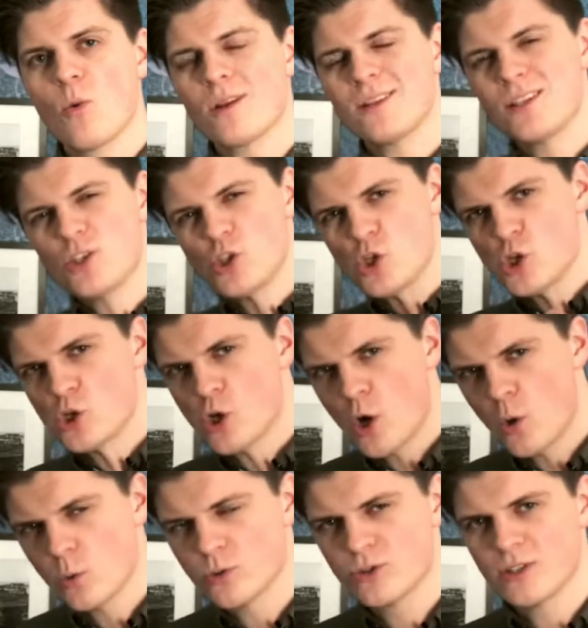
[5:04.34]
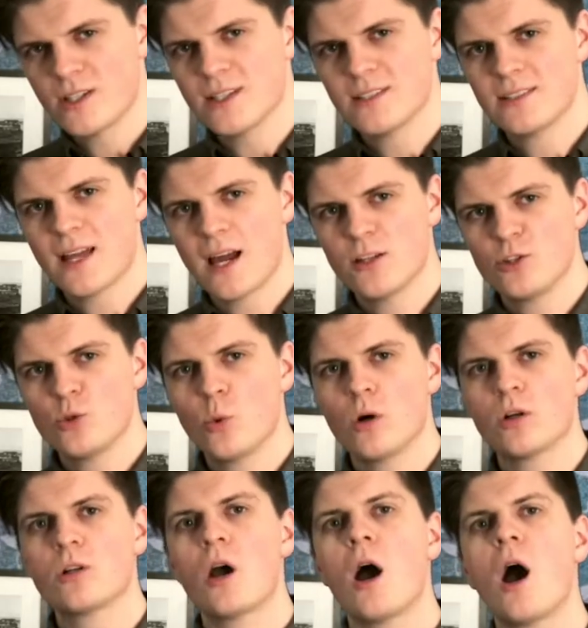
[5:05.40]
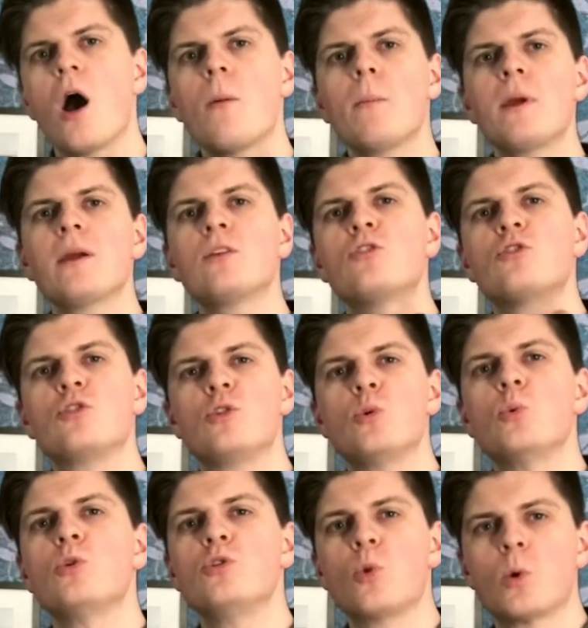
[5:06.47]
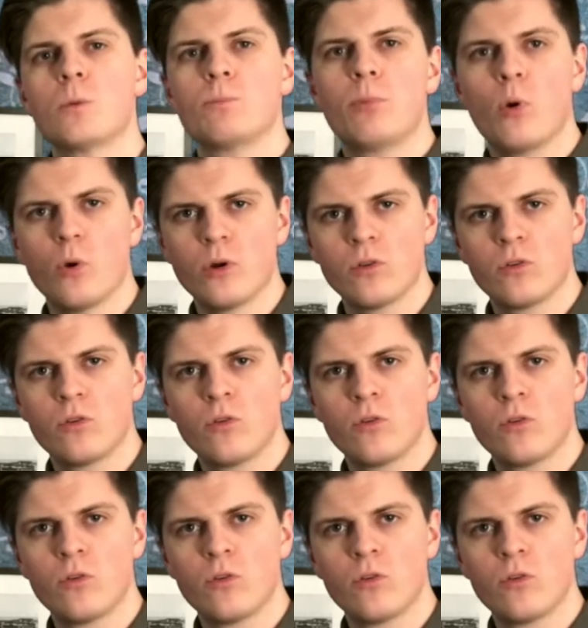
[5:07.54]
this shows is that you are coming to your point.